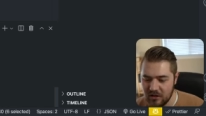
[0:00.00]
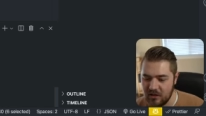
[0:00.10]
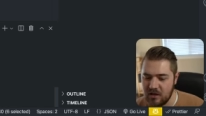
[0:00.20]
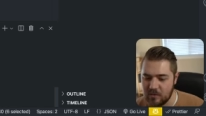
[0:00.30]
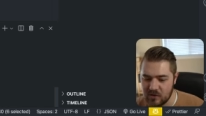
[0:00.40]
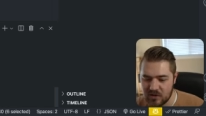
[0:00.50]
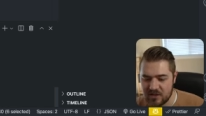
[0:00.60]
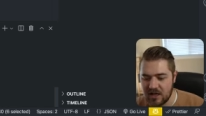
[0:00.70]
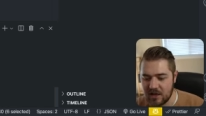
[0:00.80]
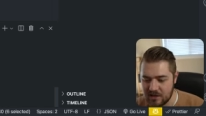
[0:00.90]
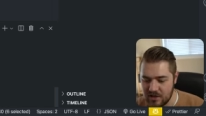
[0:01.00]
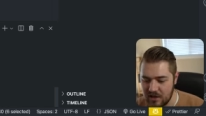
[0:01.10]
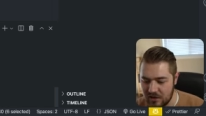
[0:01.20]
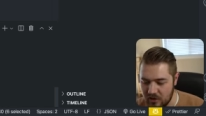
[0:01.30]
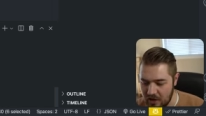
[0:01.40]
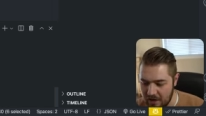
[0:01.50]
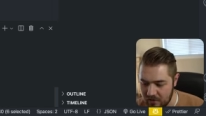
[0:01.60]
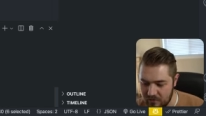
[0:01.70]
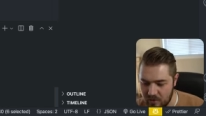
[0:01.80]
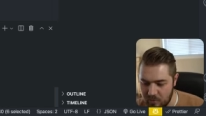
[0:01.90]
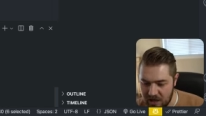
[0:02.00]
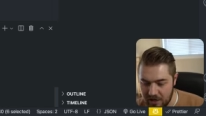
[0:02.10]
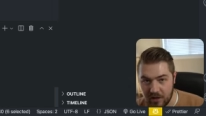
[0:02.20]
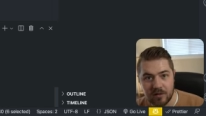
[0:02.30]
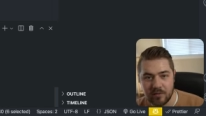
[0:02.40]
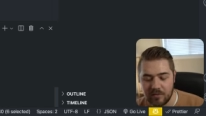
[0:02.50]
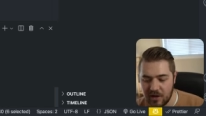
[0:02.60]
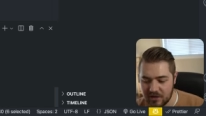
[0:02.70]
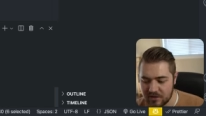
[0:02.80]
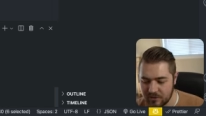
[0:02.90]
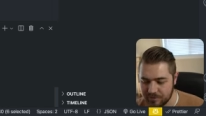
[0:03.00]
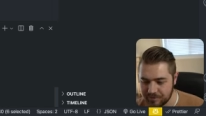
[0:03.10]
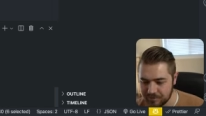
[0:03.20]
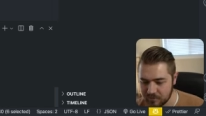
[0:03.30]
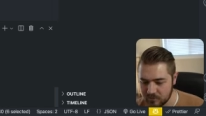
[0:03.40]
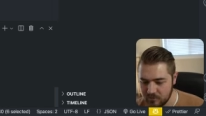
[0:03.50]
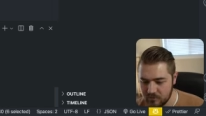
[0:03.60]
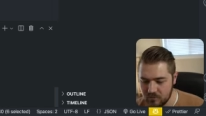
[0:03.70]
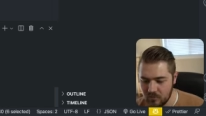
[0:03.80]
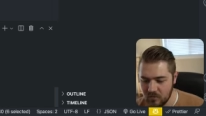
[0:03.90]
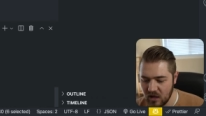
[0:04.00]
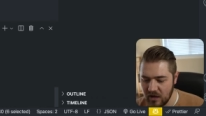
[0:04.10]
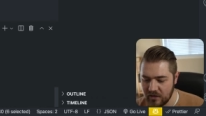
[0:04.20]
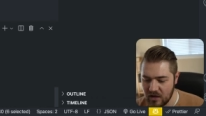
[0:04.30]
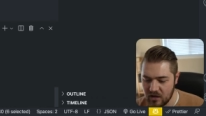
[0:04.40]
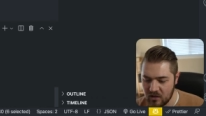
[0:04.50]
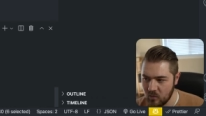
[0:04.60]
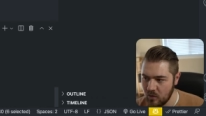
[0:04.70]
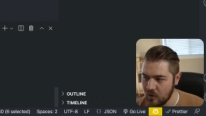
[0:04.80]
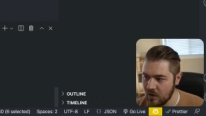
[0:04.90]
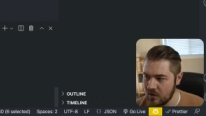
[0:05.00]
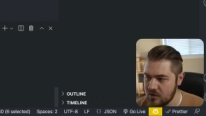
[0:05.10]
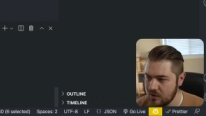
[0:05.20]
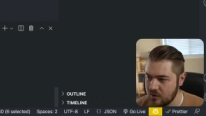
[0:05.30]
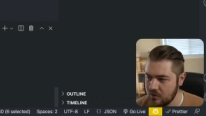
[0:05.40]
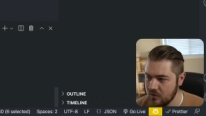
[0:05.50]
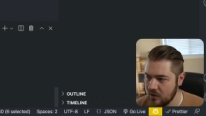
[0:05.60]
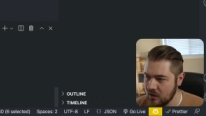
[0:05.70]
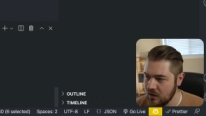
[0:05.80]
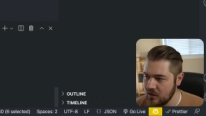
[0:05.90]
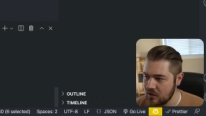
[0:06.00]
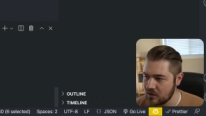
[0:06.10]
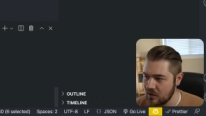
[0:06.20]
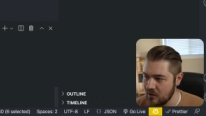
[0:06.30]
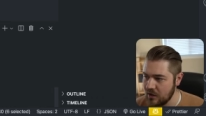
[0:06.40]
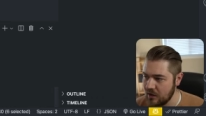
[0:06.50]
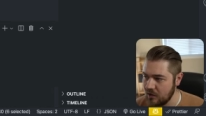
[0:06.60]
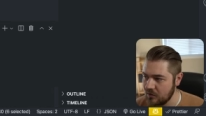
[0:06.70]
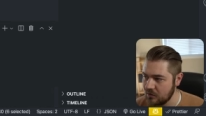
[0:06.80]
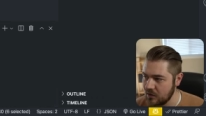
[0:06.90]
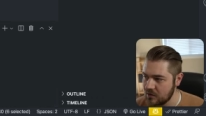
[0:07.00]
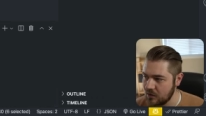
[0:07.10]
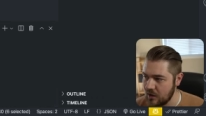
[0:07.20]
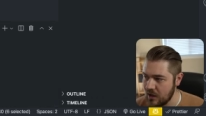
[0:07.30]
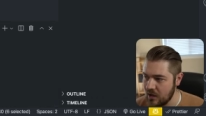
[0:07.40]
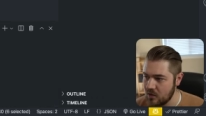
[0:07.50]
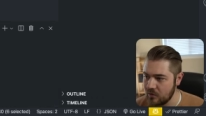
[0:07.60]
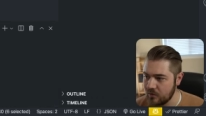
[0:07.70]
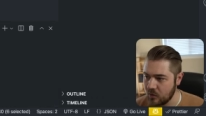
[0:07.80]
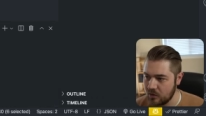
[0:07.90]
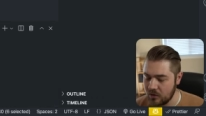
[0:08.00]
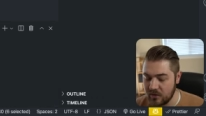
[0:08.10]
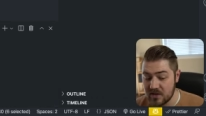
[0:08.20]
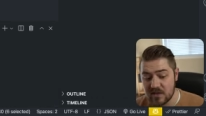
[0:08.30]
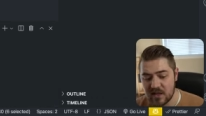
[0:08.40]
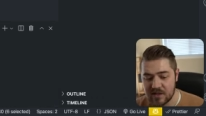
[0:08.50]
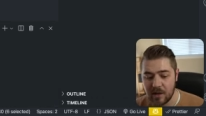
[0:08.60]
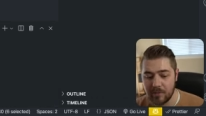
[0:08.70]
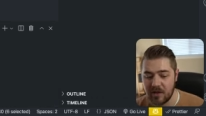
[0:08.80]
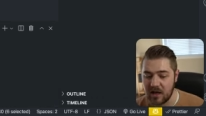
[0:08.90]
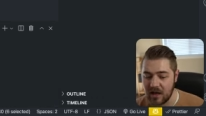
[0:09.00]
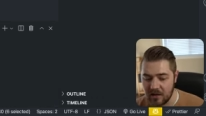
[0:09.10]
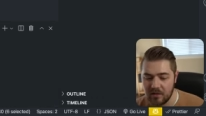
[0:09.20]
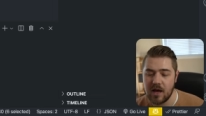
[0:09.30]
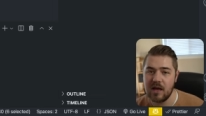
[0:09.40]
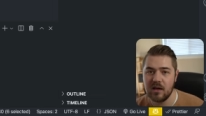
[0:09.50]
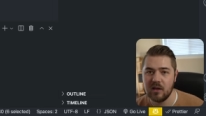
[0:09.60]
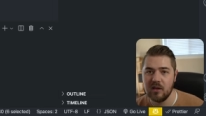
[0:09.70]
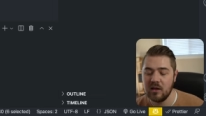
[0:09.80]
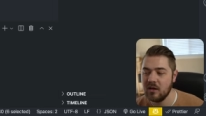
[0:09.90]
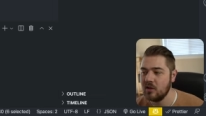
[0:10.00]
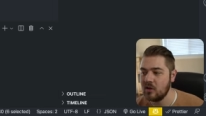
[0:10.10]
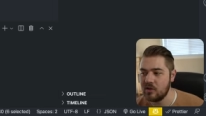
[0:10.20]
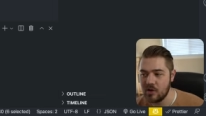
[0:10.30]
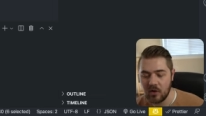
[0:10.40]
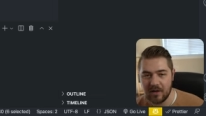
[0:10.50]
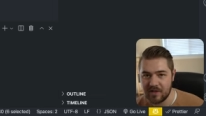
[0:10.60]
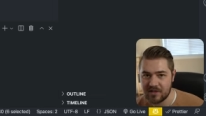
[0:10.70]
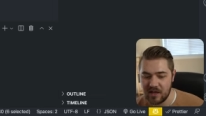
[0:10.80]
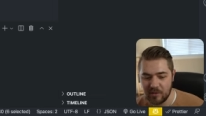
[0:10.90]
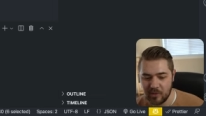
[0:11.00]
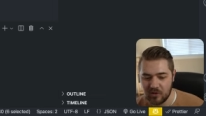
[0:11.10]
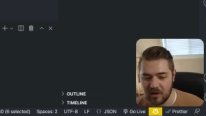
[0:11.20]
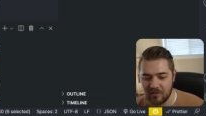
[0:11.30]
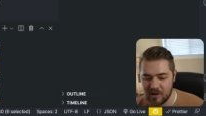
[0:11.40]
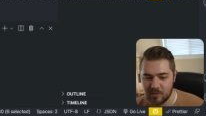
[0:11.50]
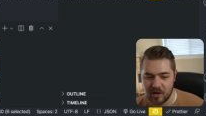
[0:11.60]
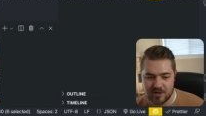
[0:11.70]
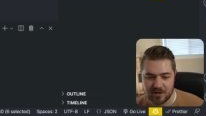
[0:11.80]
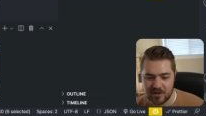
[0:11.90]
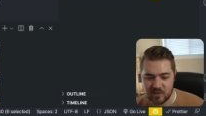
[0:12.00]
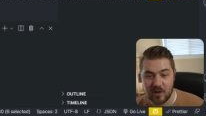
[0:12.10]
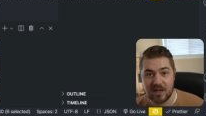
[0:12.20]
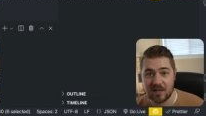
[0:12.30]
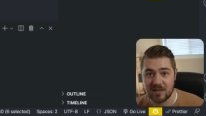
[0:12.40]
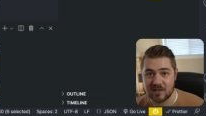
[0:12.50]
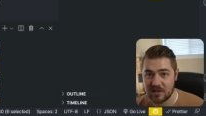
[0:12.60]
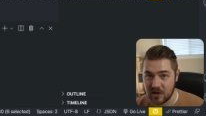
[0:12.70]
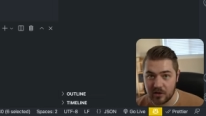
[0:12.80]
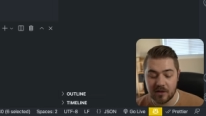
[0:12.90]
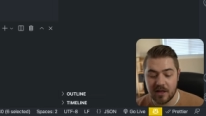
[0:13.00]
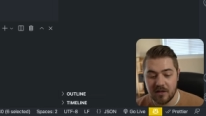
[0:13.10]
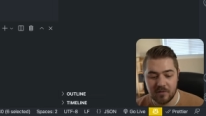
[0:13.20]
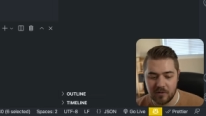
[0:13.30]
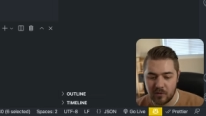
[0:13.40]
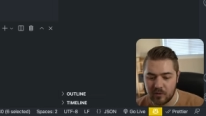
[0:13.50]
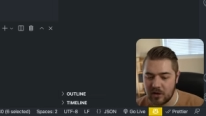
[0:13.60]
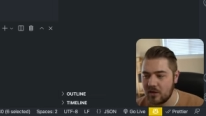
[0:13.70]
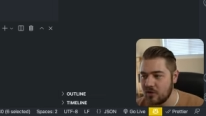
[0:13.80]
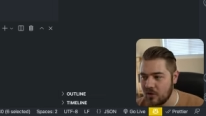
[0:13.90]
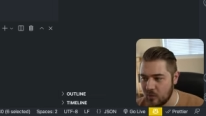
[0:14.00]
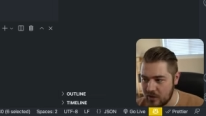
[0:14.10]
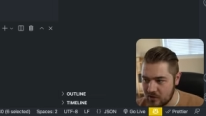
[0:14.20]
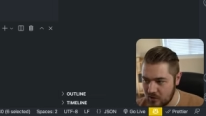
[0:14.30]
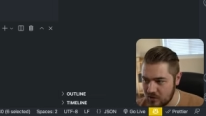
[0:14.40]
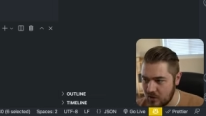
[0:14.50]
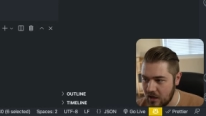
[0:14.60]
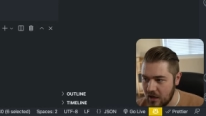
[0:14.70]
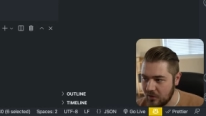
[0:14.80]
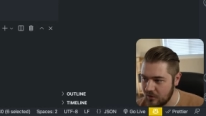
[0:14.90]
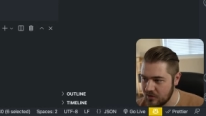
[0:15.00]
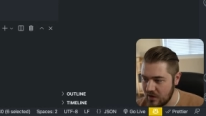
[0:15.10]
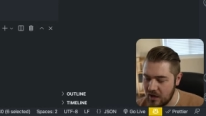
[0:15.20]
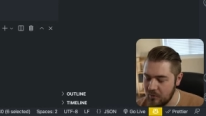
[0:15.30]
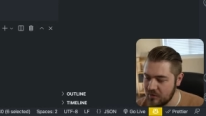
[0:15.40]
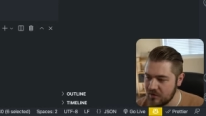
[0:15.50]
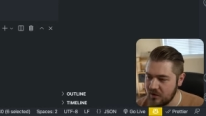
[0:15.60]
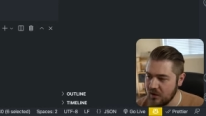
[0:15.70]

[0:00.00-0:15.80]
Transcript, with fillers: Um, so exciting to see that they're out of the beta phase. And then what we're going to do is go in here. Let's create a new folder. This is a setup that I like. You don't have to set up your Eleventy project this way necessarily. Feel free to do your research on other setups.